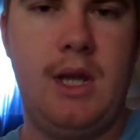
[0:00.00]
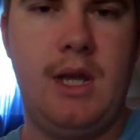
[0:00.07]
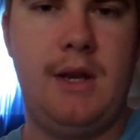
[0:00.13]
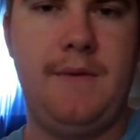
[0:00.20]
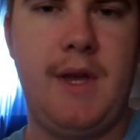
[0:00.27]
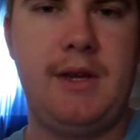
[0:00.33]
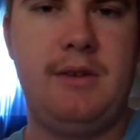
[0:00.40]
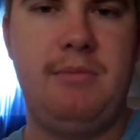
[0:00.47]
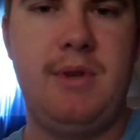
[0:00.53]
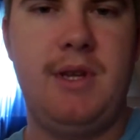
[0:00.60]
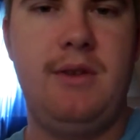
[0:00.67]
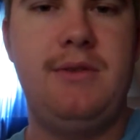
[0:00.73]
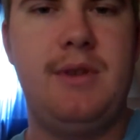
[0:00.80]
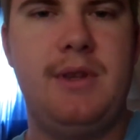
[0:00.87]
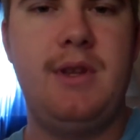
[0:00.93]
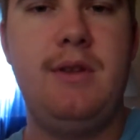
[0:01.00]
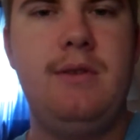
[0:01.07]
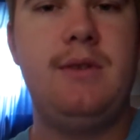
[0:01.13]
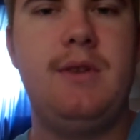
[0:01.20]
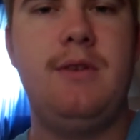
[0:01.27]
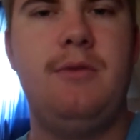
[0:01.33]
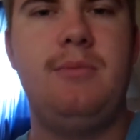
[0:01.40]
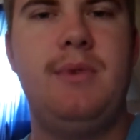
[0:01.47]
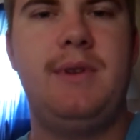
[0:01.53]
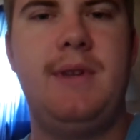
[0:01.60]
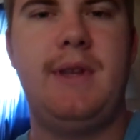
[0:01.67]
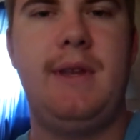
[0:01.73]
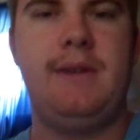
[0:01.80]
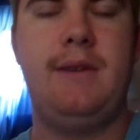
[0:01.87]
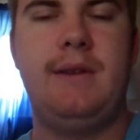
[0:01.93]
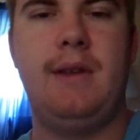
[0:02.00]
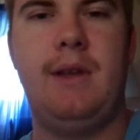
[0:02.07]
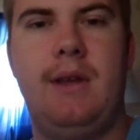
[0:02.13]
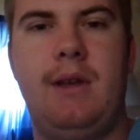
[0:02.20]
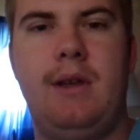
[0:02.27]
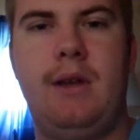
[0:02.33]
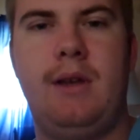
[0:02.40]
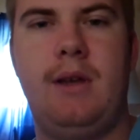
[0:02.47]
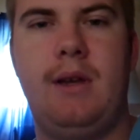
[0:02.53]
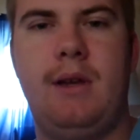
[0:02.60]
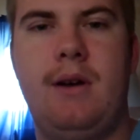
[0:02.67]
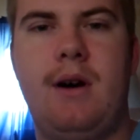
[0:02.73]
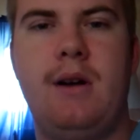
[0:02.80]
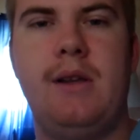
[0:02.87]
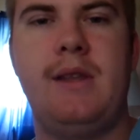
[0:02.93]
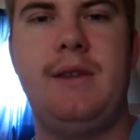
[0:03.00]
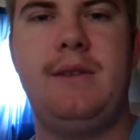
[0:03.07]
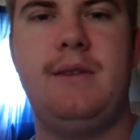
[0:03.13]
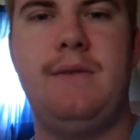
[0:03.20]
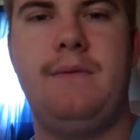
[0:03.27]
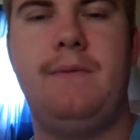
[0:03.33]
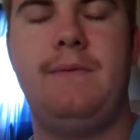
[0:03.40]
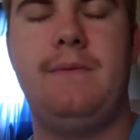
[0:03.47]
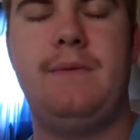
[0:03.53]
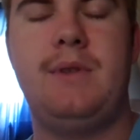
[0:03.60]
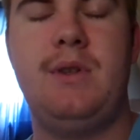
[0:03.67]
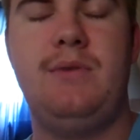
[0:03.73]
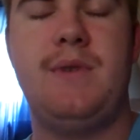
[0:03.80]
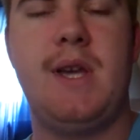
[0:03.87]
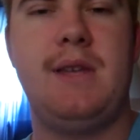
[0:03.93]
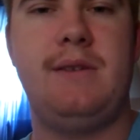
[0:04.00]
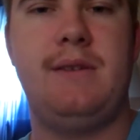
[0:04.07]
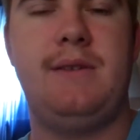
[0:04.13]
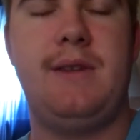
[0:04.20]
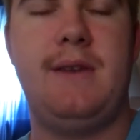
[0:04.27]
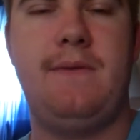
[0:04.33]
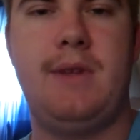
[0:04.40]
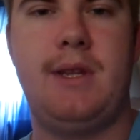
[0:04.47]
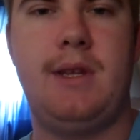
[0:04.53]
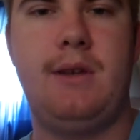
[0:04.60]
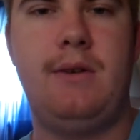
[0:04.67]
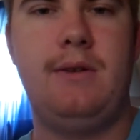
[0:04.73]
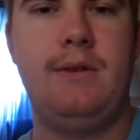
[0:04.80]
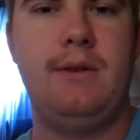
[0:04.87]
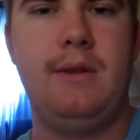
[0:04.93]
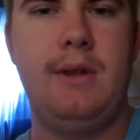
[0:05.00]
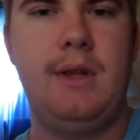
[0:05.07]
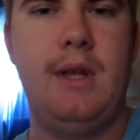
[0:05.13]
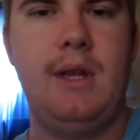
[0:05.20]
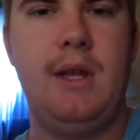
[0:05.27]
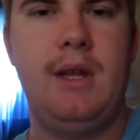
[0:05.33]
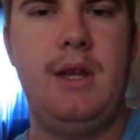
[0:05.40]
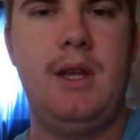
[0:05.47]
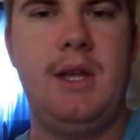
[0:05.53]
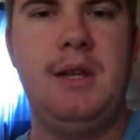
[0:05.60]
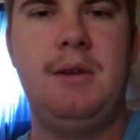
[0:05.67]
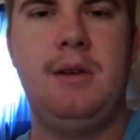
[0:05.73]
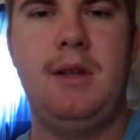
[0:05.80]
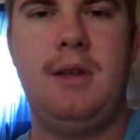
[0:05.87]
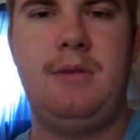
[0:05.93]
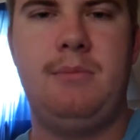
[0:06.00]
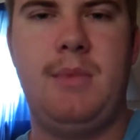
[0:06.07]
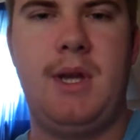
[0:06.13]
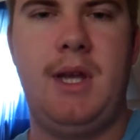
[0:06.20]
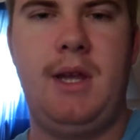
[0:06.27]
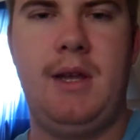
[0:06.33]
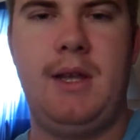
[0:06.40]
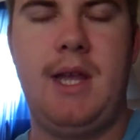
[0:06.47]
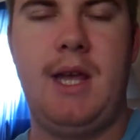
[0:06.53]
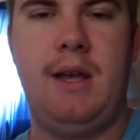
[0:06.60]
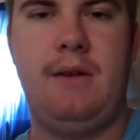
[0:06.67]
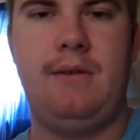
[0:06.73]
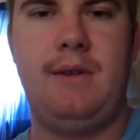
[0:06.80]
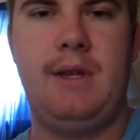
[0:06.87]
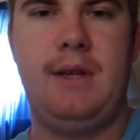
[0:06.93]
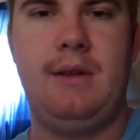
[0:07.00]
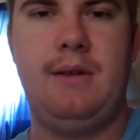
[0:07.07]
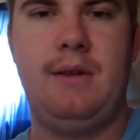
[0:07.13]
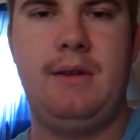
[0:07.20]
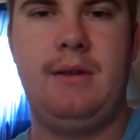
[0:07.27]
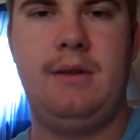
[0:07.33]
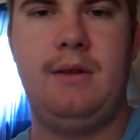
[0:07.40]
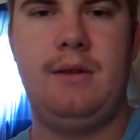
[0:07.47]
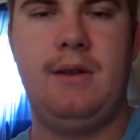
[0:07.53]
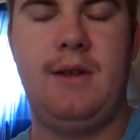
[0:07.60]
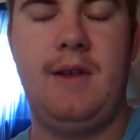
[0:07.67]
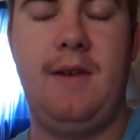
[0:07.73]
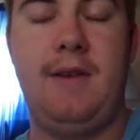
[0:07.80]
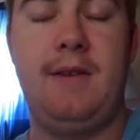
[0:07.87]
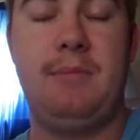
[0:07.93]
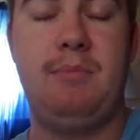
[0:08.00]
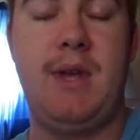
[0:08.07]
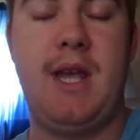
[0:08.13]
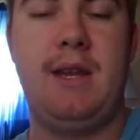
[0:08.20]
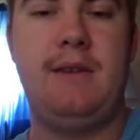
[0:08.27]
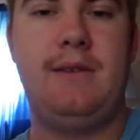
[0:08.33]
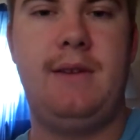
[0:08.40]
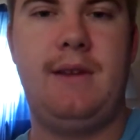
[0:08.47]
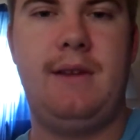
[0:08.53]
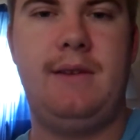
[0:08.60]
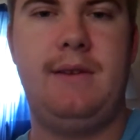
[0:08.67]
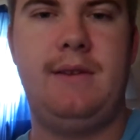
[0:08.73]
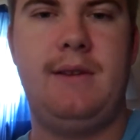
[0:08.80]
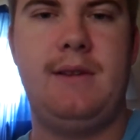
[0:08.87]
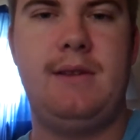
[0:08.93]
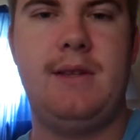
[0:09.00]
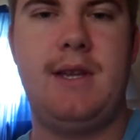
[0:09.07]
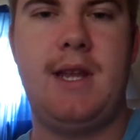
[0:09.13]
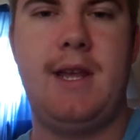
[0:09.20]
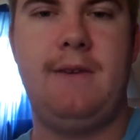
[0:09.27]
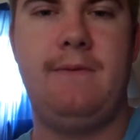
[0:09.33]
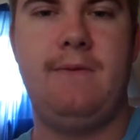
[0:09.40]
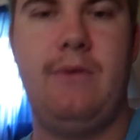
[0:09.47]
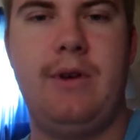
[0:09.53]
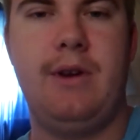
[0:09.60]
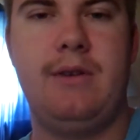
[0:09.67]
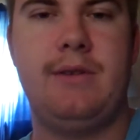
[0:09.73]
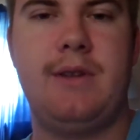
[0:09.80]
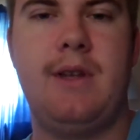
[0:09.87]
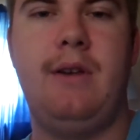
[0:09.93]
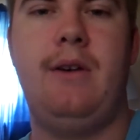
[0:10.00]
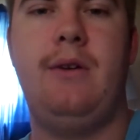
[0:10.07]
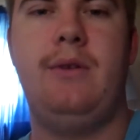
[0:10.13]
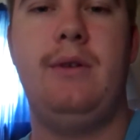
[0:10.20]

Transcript: I've actually been using YouTube since uh, August of 2007 though in my account uh, made since today four years ago.